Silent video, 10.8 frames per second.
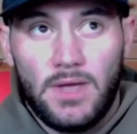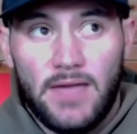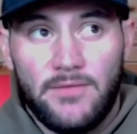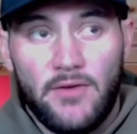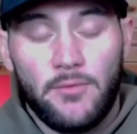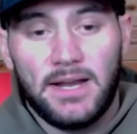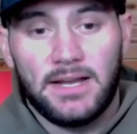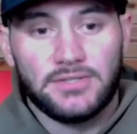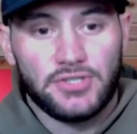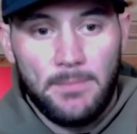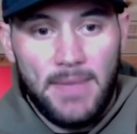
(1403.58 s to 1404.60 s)
if everybody can
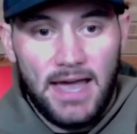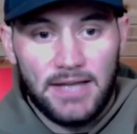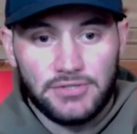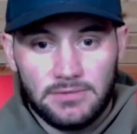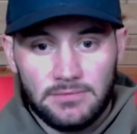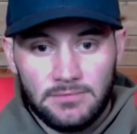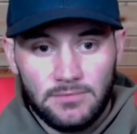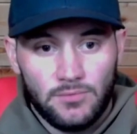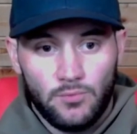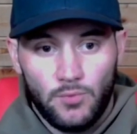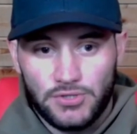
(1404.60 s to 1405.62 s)
just imagine
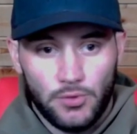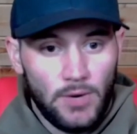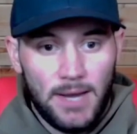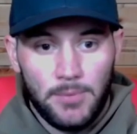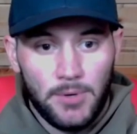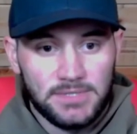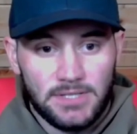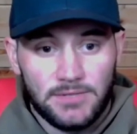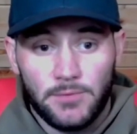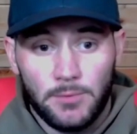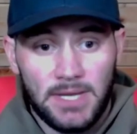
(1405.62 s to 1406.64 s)
what your why and purpose
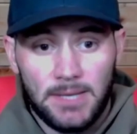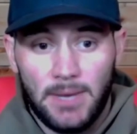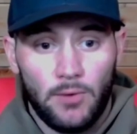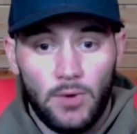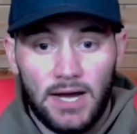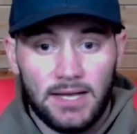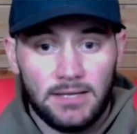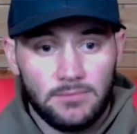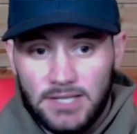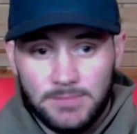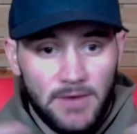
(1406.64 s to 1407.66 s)
is. For me, my why
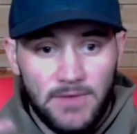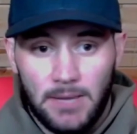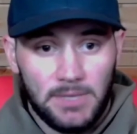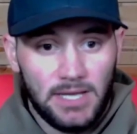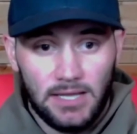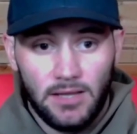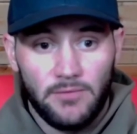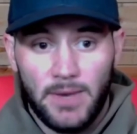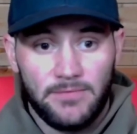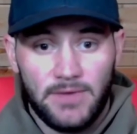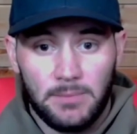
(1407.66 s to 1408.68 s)
is my family. I love
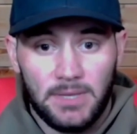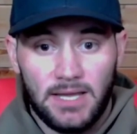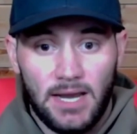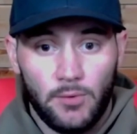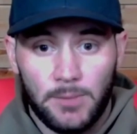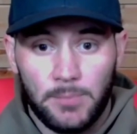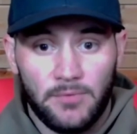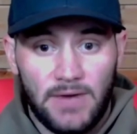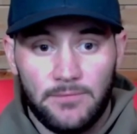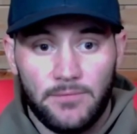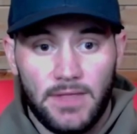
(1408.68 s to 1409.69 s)
my family and I want to
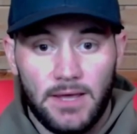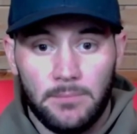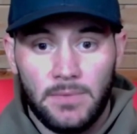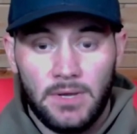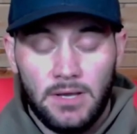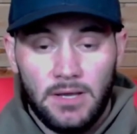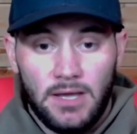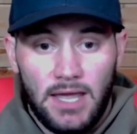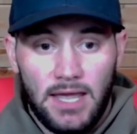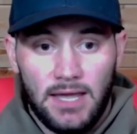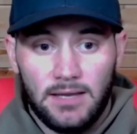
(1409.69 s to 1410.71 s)
provide for them.
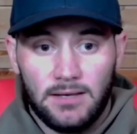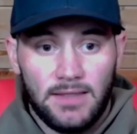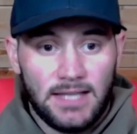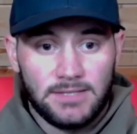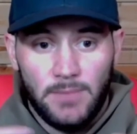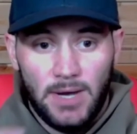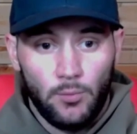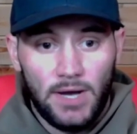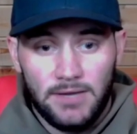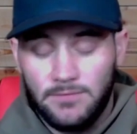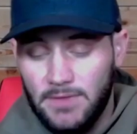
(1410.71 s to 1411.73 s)
And that's my
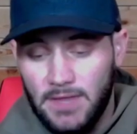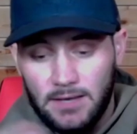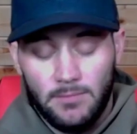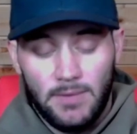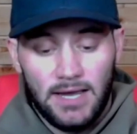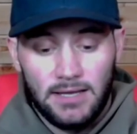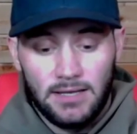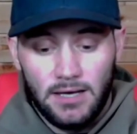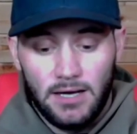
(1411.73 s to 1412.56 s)
wife and then my